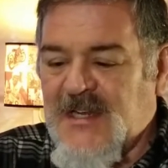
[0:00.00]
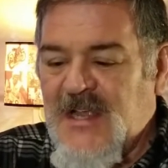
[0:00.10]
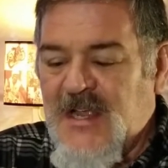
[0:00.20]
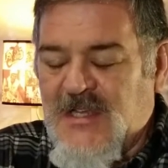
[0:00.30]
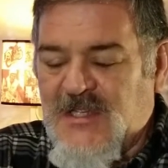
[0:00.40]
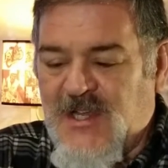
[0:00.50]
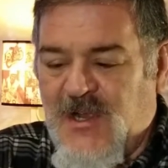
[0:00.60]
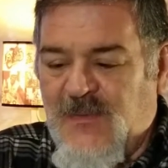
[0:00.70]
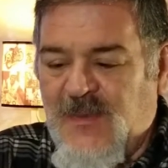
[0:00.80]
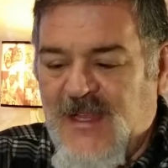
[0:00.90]
So
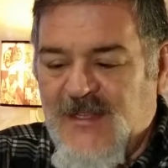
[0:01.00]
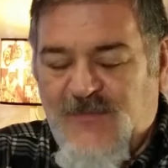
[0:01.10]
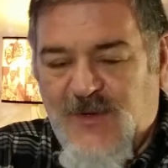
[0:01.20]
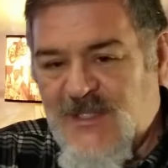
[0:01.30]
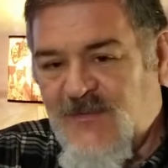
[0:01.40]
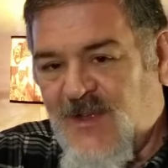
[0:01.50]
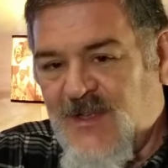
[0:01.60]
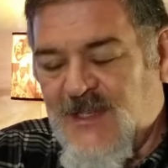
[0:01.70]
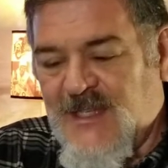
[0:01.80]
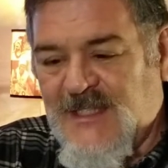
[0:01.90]
first of all,
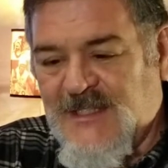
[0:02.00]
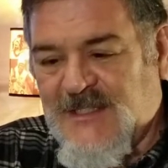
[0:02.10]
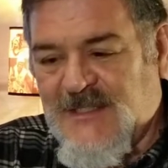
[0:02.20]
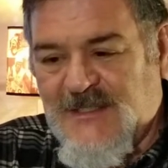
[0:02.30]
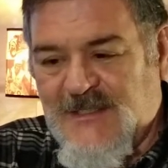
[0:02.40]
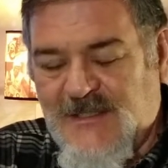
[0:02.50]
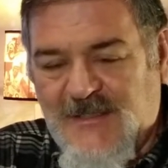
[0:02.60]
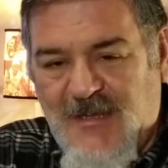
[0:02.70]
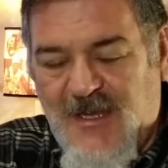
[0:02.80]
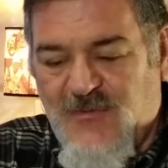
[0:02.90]
let's
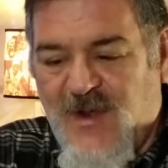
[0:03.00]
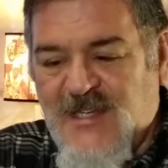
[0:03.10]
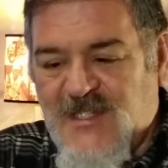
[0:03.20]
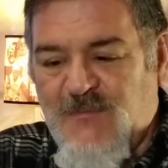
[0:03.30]
address,